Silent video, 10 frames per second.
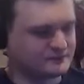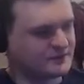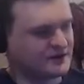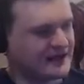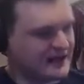
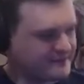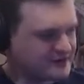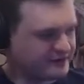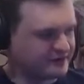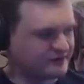Can be a
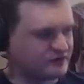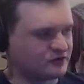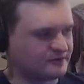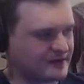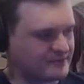little difficult,
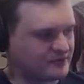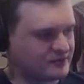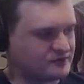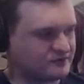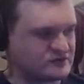it might bully
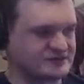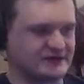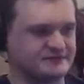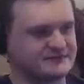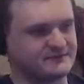you a few
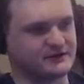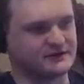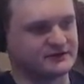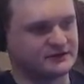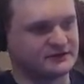times, but
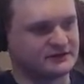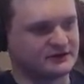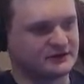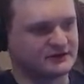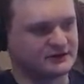
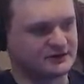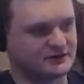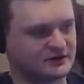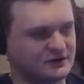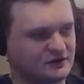
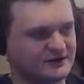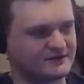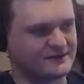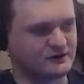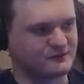you'll get the
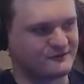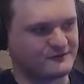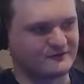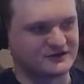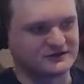better of him
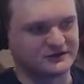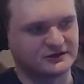eventually.